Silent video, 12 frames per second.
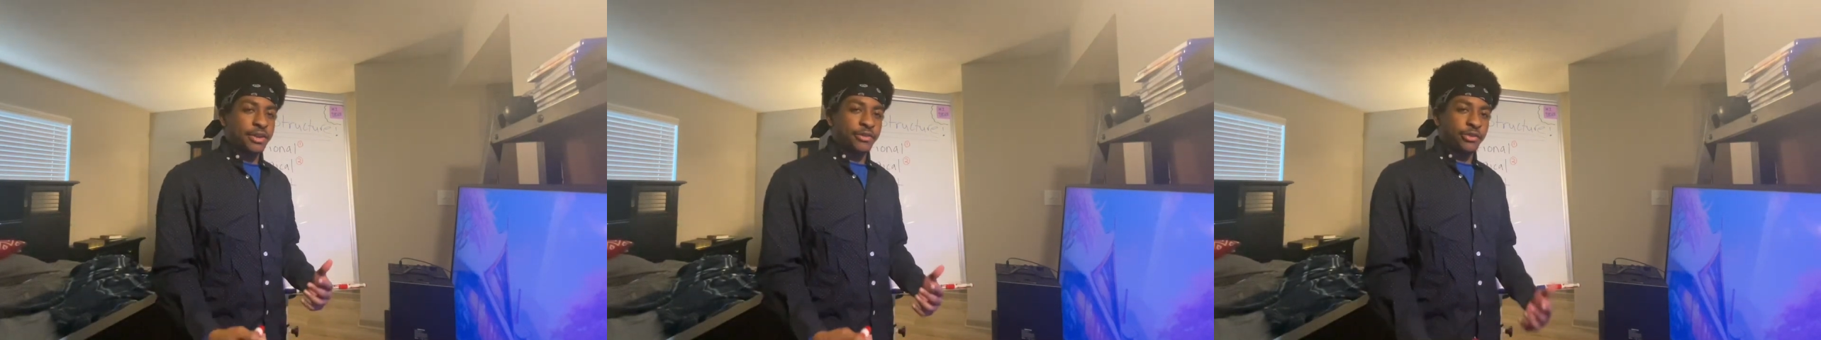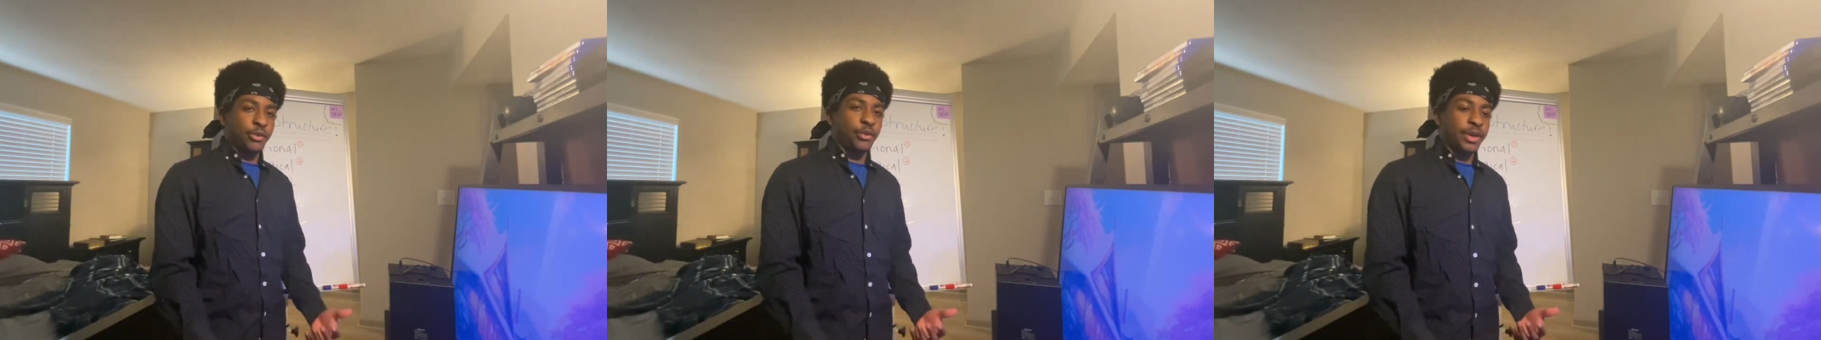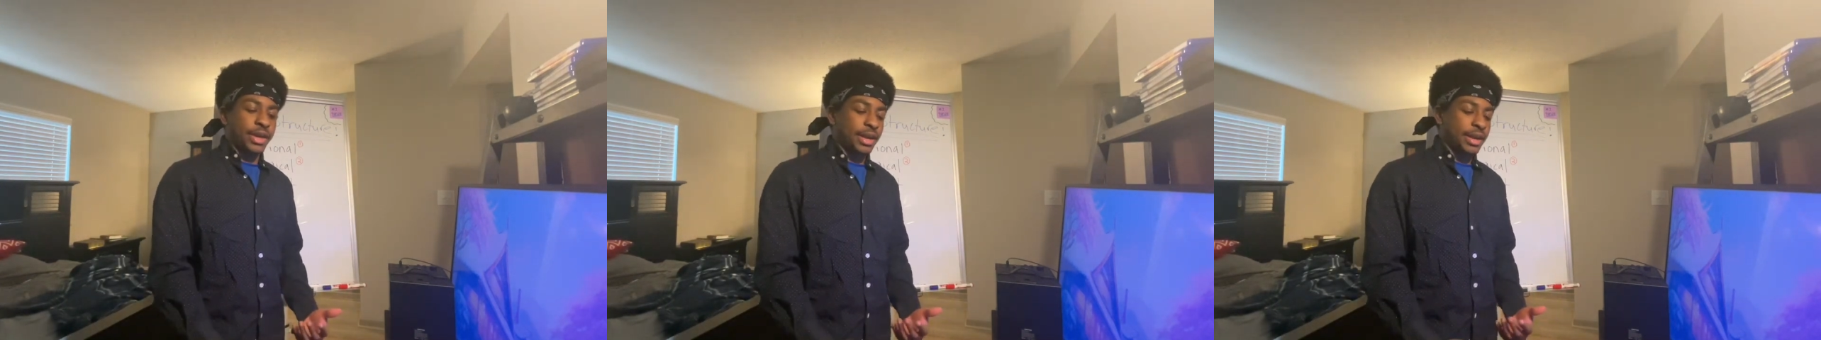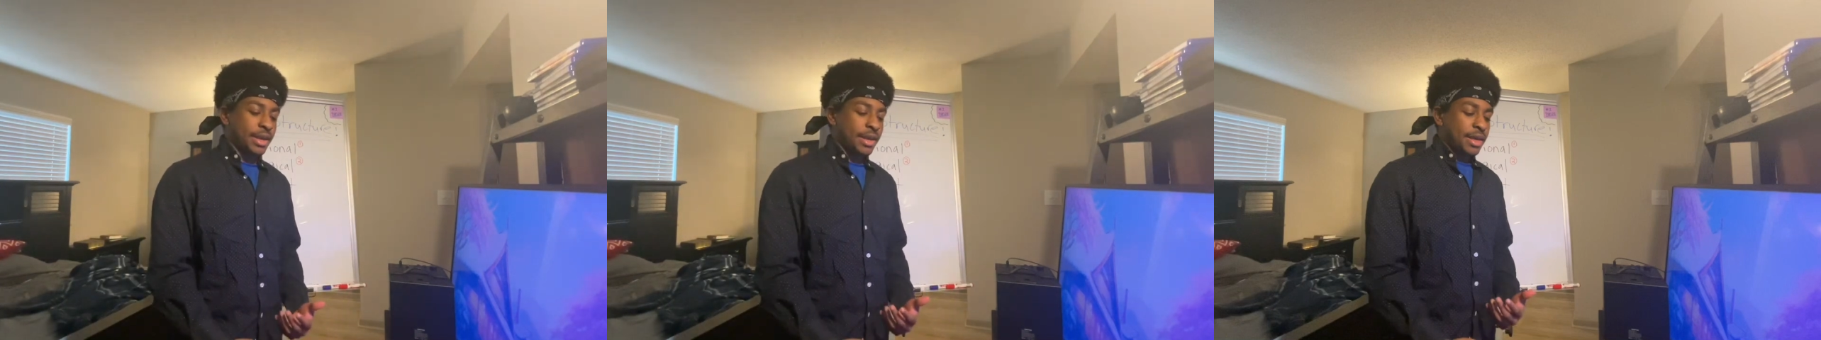
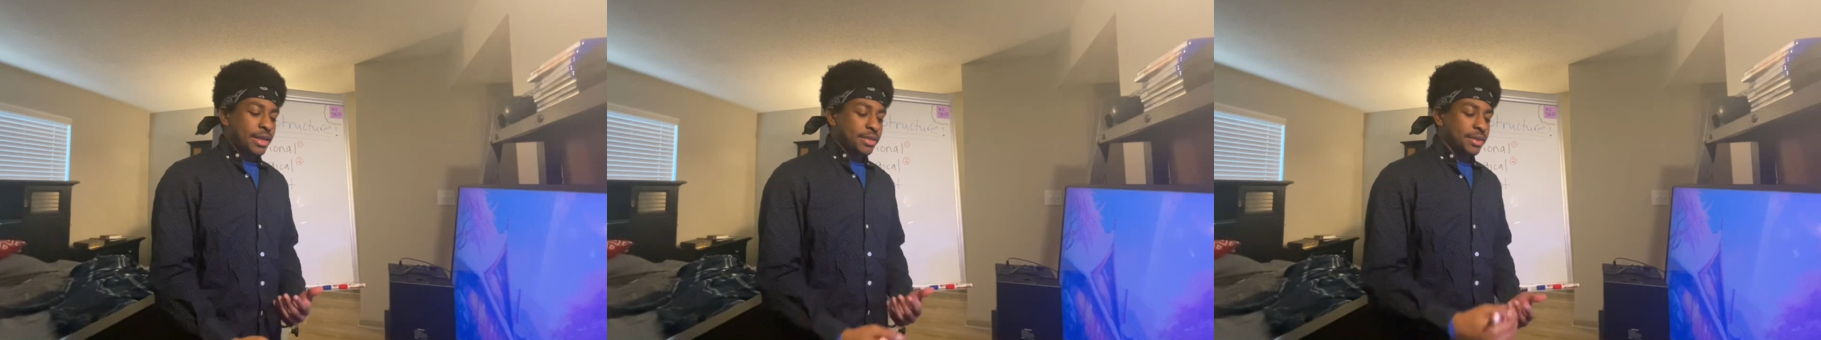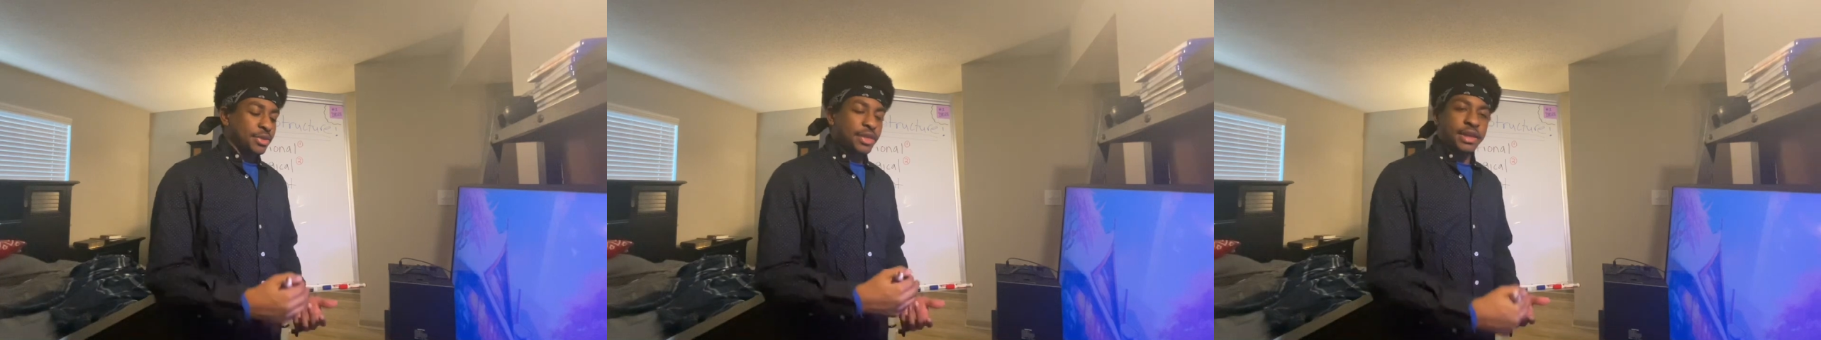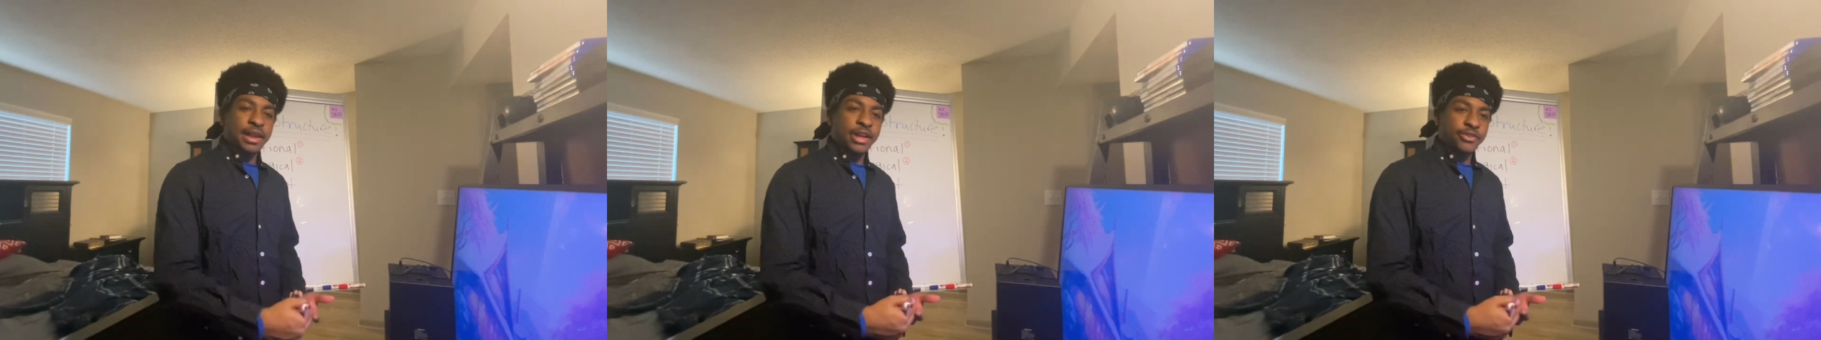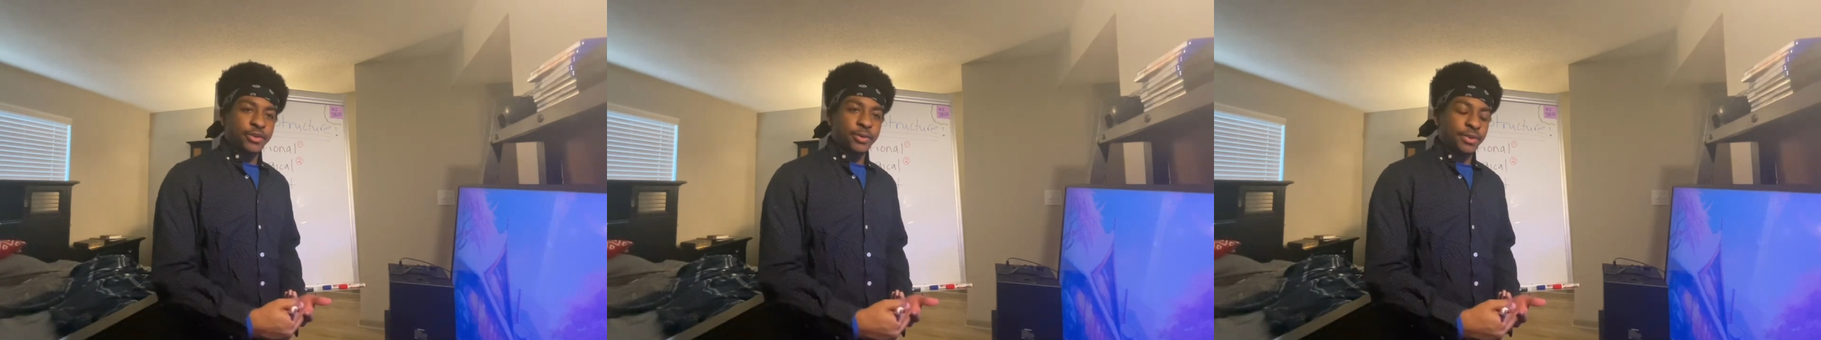enjoy the
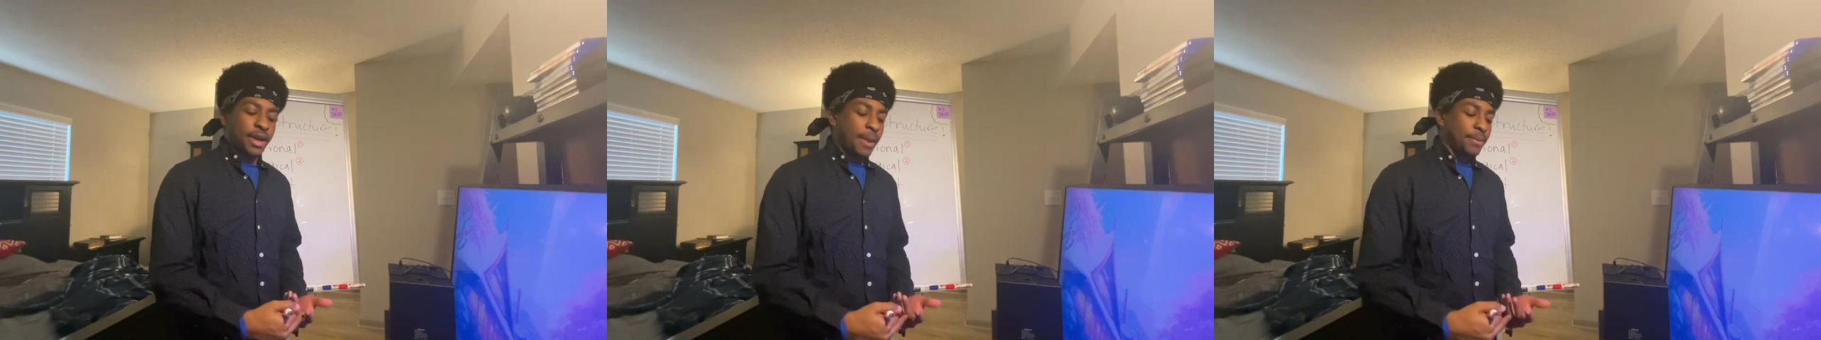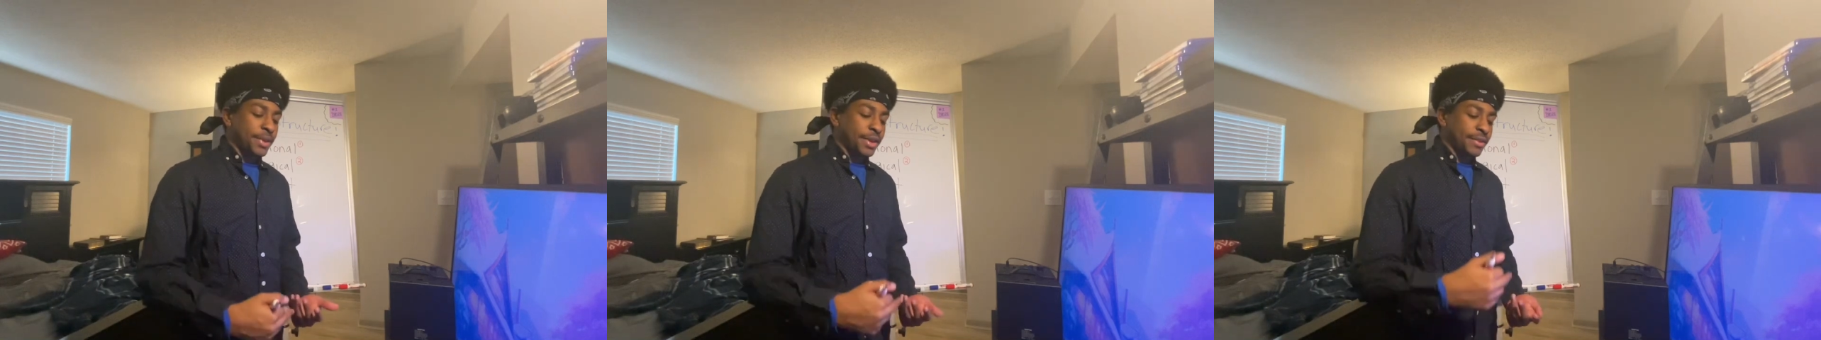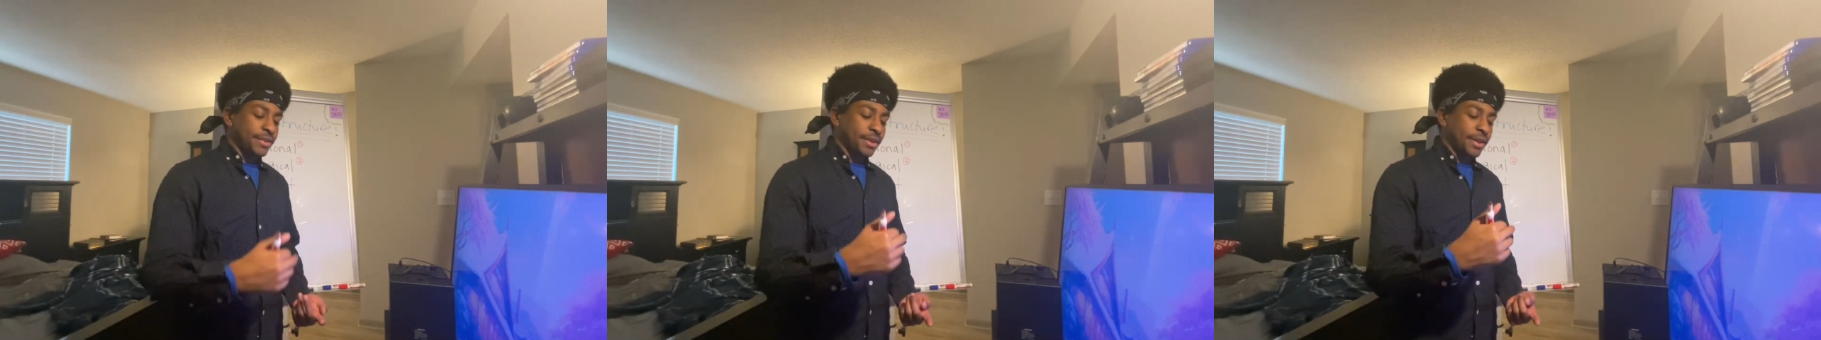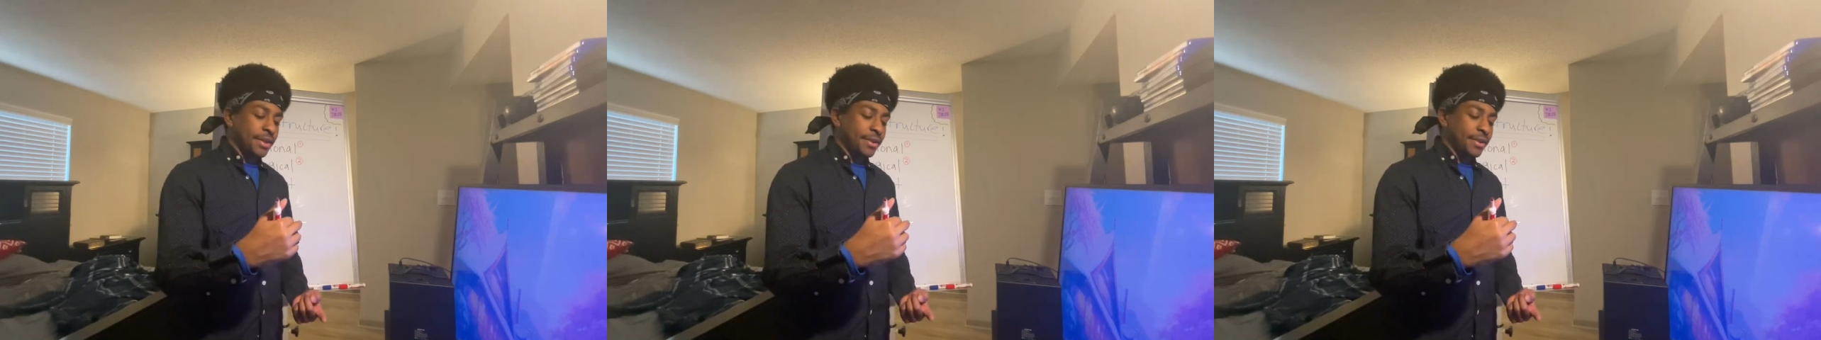theological topics